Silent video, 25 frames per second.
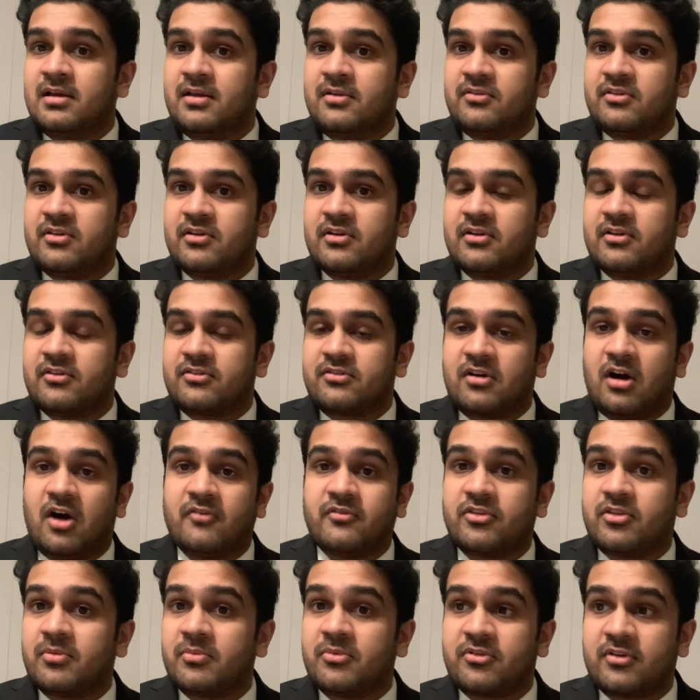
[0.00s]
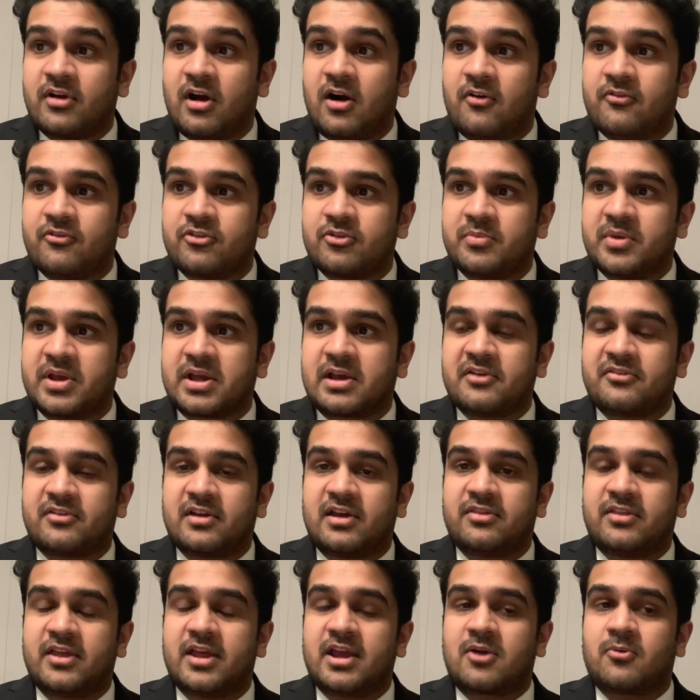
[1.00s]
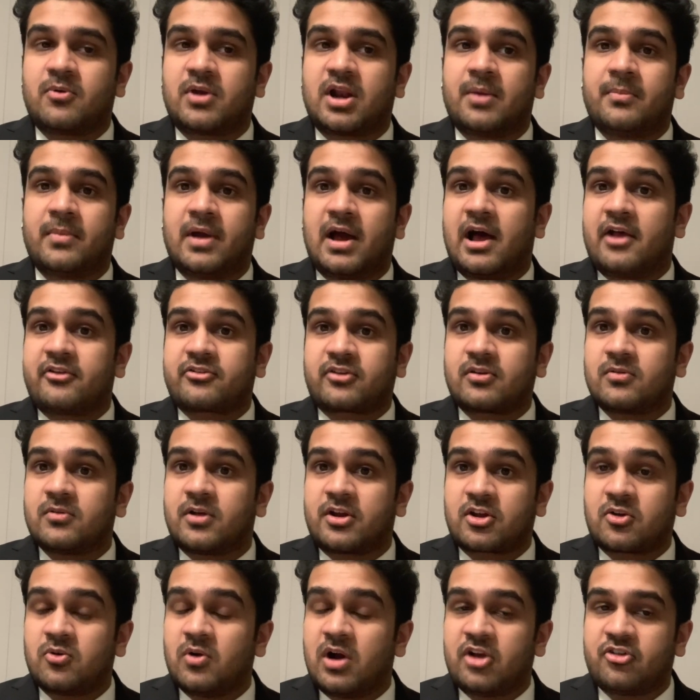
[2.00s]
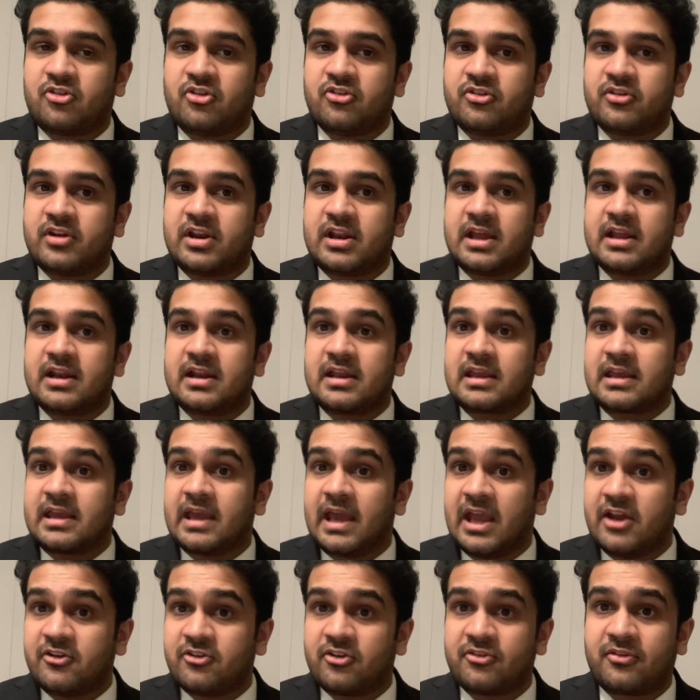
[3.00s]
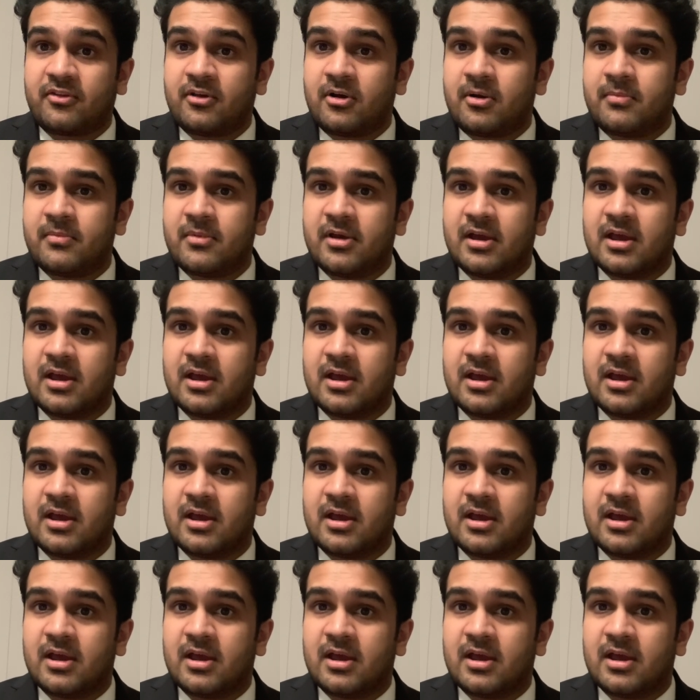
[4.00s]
to solve it themselves because I think when I'm asking a lot of questions, it engages them,